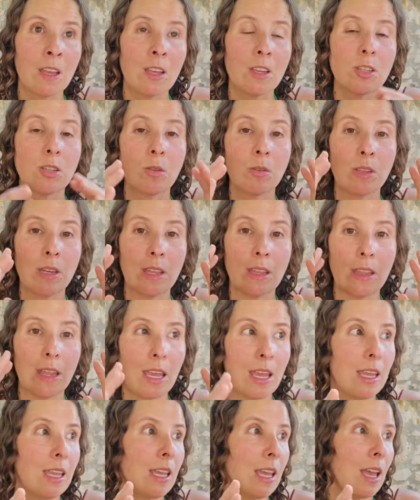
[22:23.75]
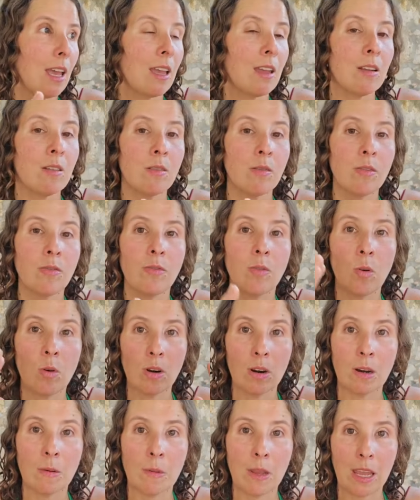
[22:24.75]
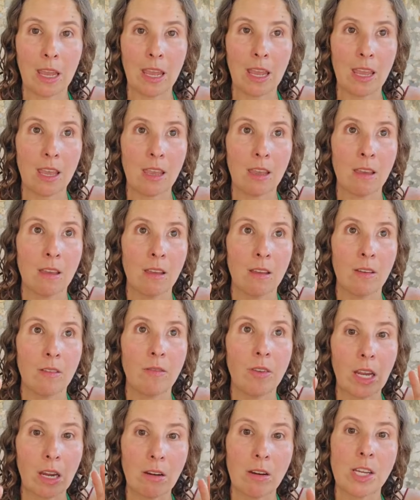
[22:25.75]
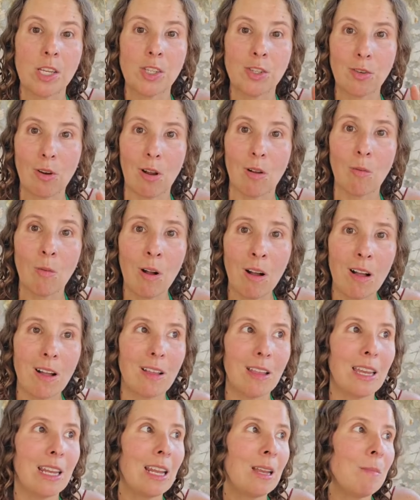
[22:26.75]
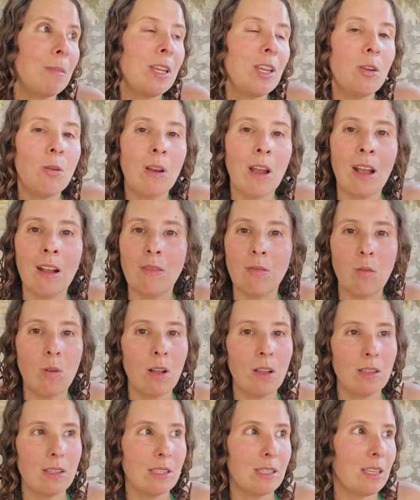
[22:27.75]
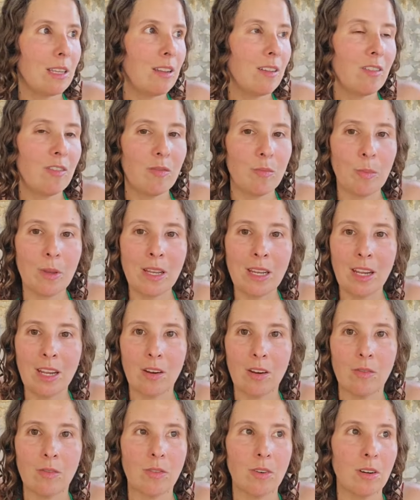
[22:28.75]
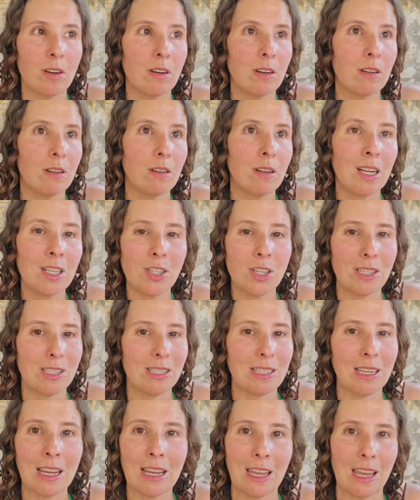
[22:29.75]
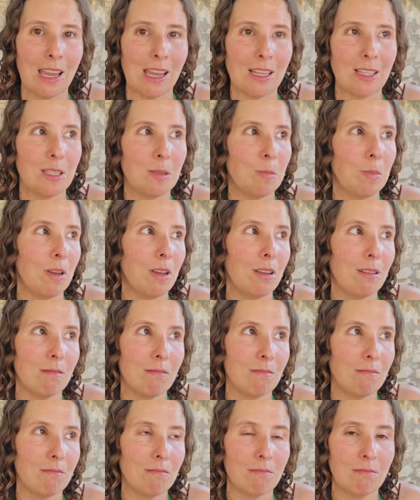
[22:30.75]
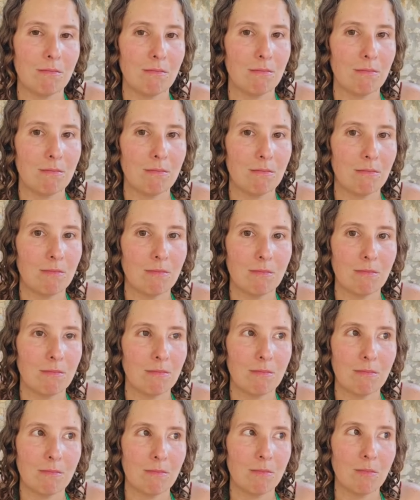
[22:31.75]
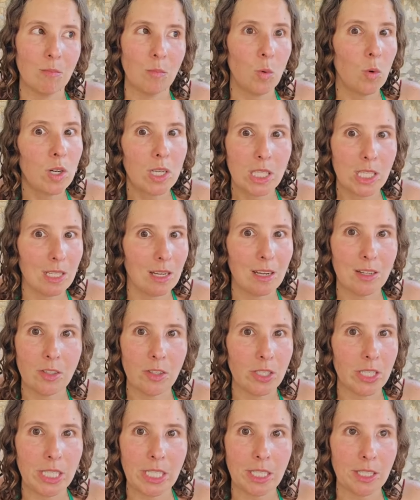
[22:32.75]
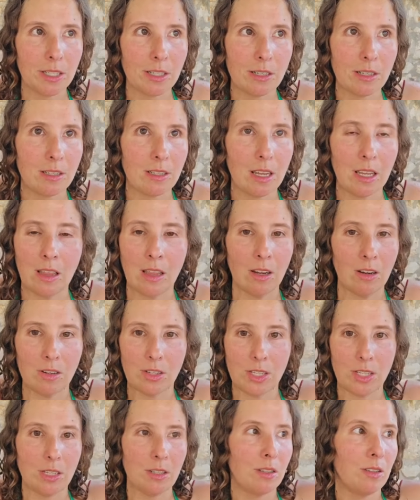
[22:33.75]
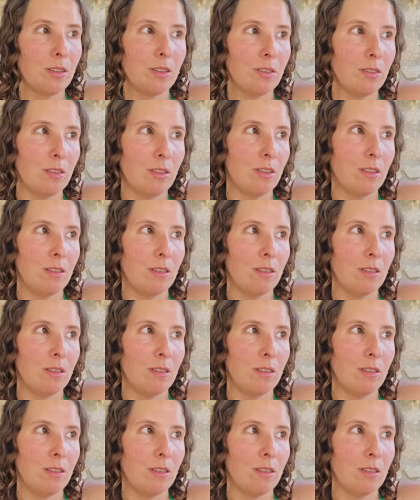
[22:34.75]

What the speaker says: so that they can form a very strong wall. And I mean, you have walls that have been here for not just decades, but more than 100 years, and they're still